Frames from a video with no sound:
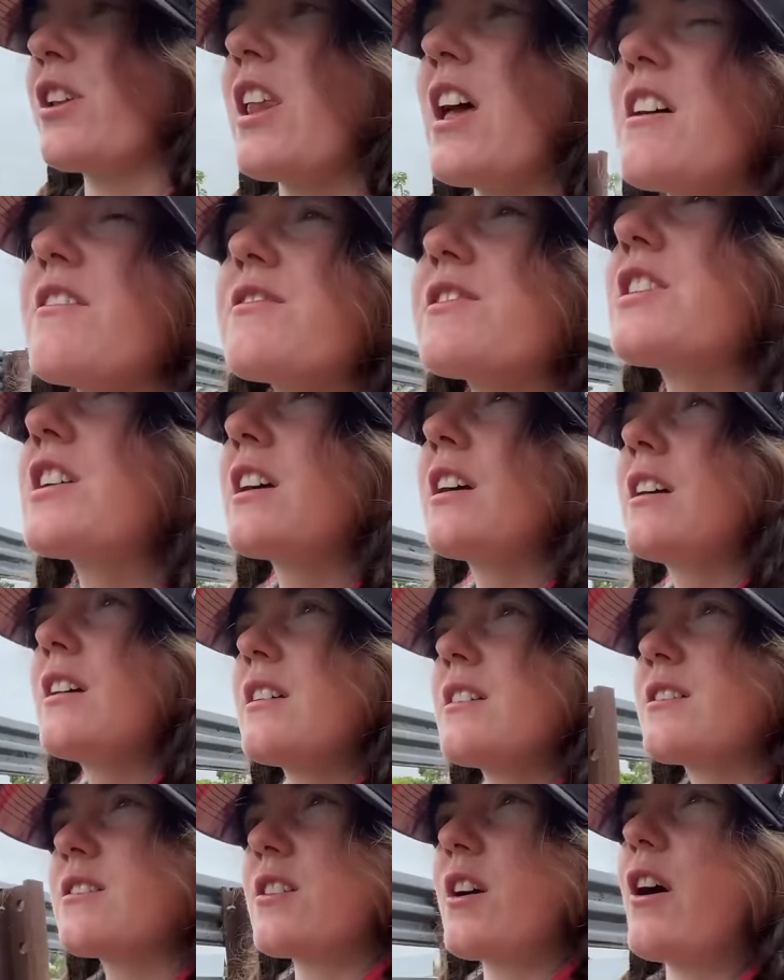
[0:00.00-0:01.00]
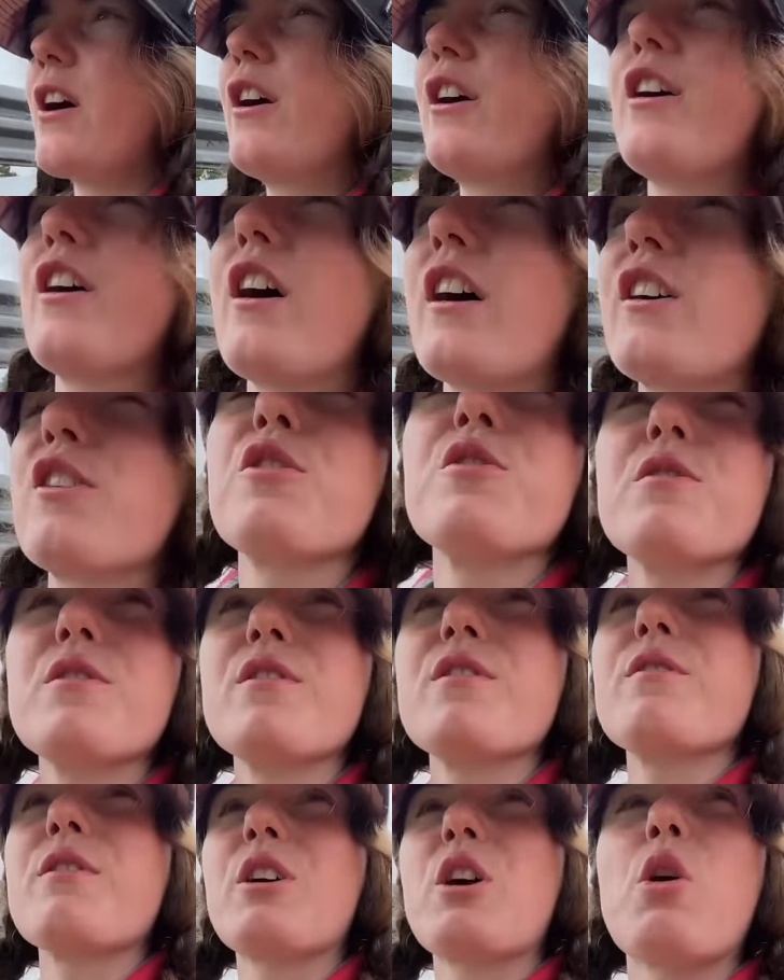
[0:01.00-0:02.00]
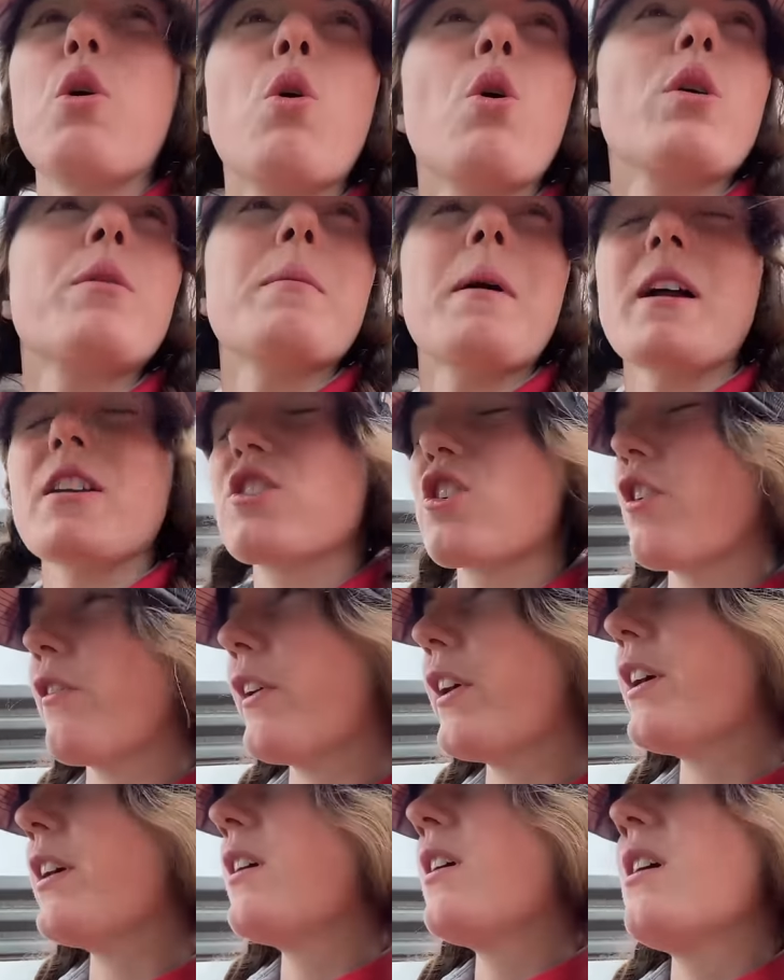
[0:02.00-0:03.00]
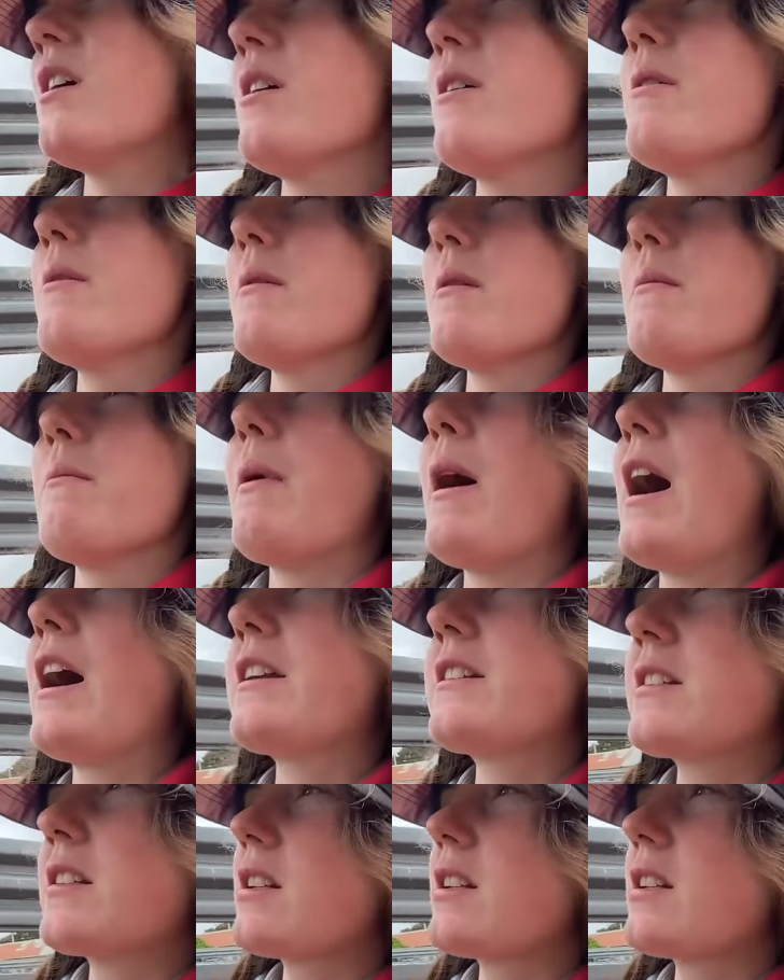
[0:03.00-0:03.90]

left, so I couldn't record much of it. But